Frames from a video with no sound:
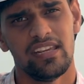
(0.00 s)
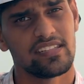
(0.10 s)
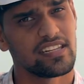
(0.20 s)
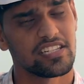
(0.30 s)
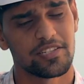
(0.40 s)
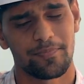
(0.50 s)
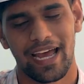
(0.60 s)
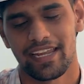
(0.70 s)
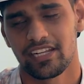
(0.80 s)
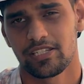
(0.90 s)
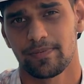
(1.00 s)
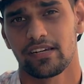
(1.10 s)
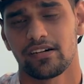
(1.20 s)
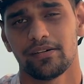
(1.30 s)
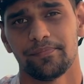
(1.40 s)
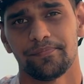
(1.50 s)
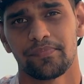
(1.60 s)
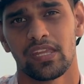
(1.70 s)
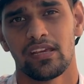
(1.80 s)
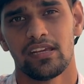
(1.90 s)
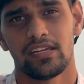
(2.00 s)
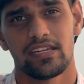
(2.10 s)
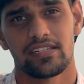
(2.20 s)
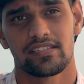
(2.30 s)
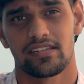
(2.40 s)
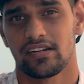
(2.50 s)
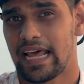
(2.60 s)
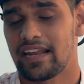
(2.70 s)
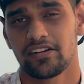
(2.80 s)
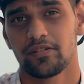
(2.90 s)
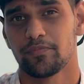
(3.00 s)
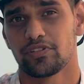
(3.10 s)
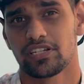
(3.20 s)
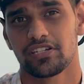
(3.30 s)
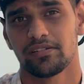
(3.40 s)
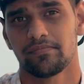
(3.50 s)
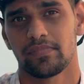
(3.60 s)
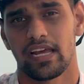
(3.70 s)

He's an inspiring speaker, he's a talented musician,